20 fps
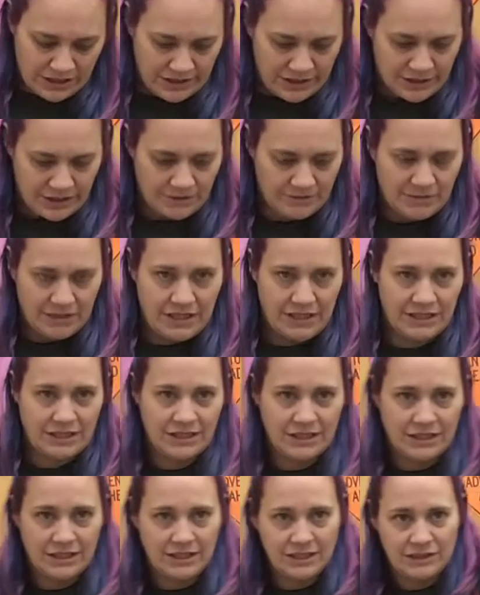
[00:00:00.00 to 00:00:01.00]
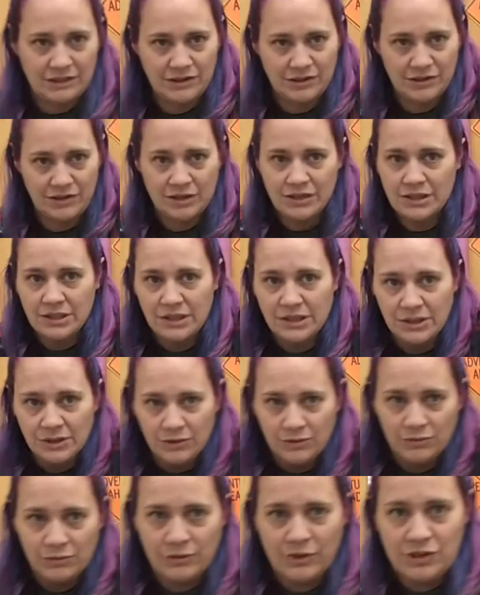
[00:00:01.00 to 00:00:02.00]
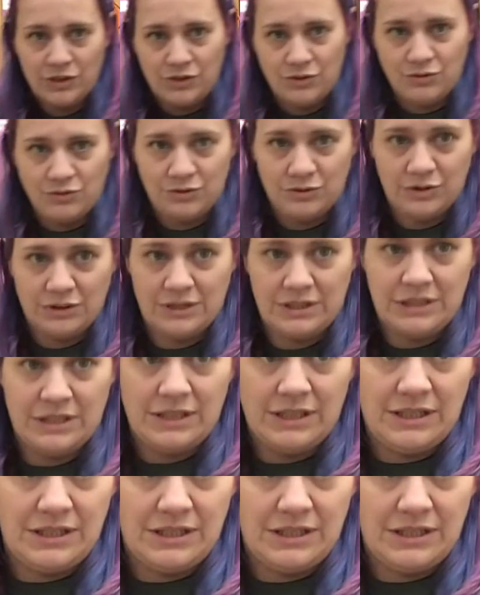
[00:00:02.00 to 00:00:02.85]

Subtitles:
amazing. I just wish you could see